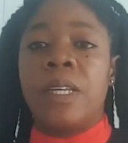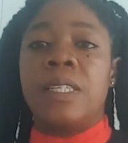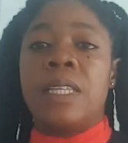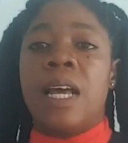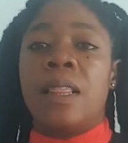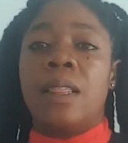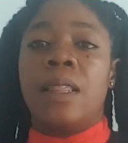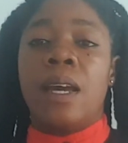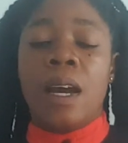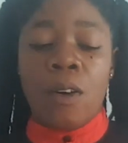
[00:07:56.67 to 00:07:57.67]
is that
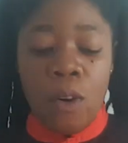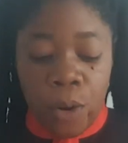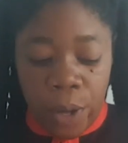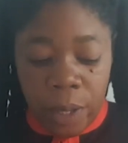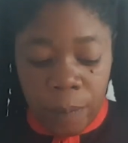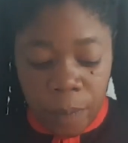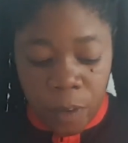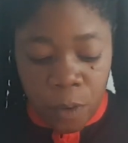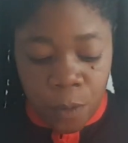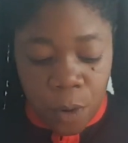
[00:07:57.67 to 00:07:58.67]
they are going
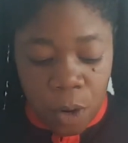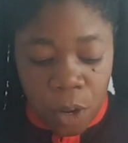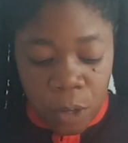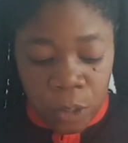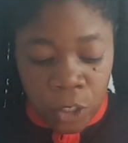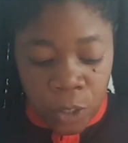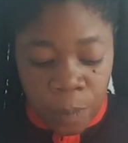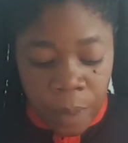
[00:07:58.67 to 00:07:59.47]
for lunch.